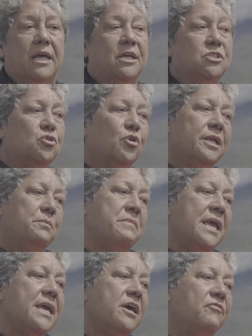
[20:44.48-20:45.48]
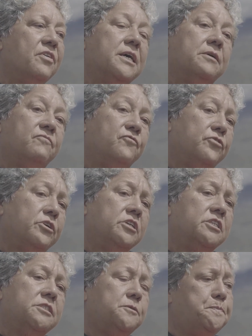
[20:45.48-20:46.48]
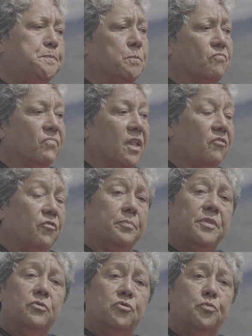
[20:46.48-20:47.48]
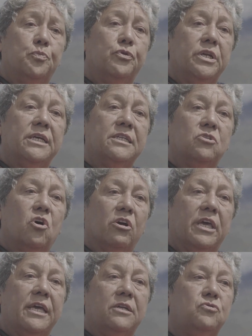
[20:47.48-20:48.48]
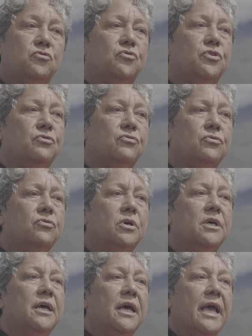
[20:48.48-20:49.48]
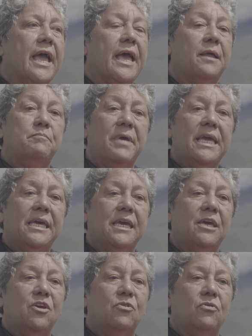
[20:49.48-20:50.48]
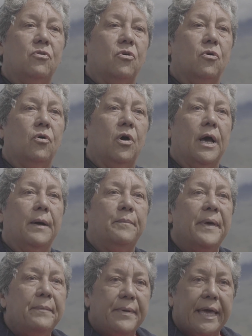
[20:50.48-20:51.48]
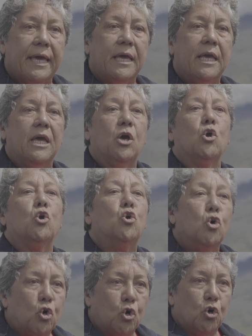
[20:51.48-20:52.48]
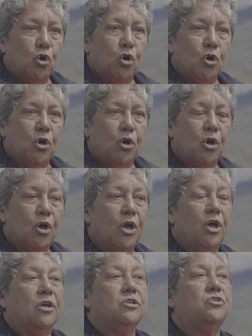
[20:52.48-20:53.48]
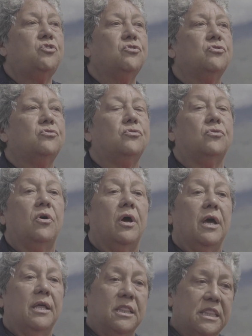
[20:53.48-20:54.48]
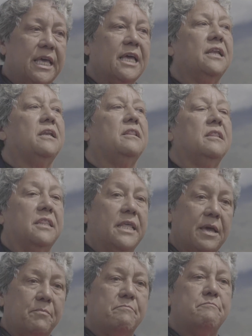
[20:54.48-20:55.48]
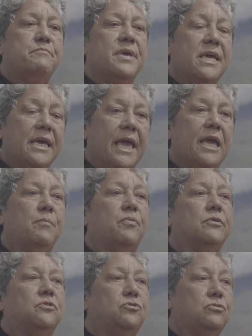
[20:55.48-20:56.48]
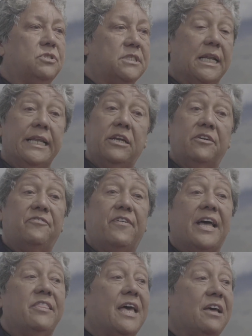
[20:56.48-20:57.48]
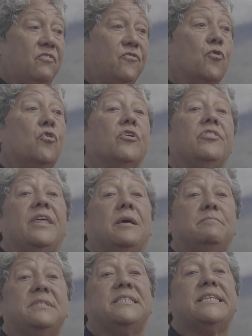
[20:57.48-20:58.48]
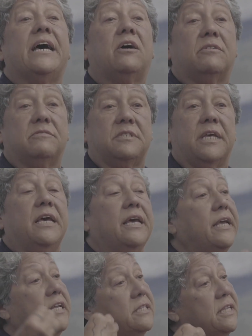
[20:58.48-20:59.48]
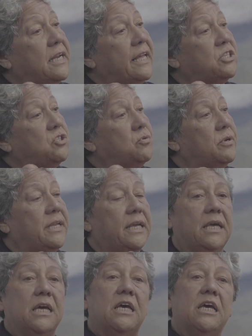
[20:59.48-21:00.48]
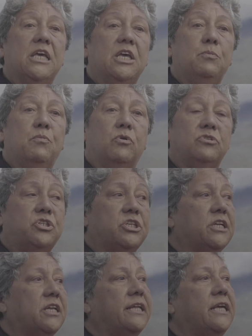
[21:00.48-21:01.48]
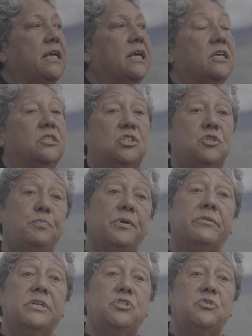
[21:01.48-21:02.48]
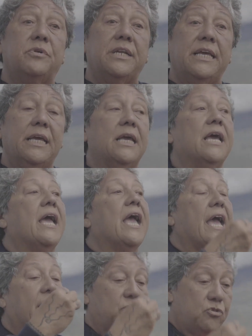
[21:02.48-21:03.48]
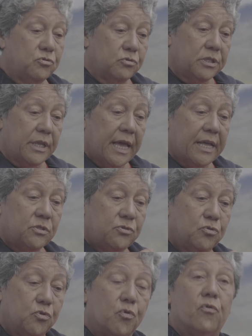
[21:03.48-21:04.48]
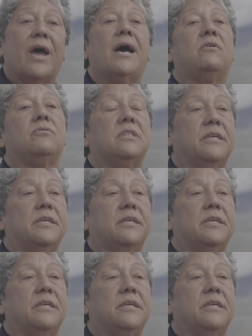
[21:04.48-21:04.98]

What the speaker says: So it may have come first from the kupuna talking to you and making you go, baby, go. To then them being able to solidify that for themselves, intellectually, emotionally, spiritually, and to ground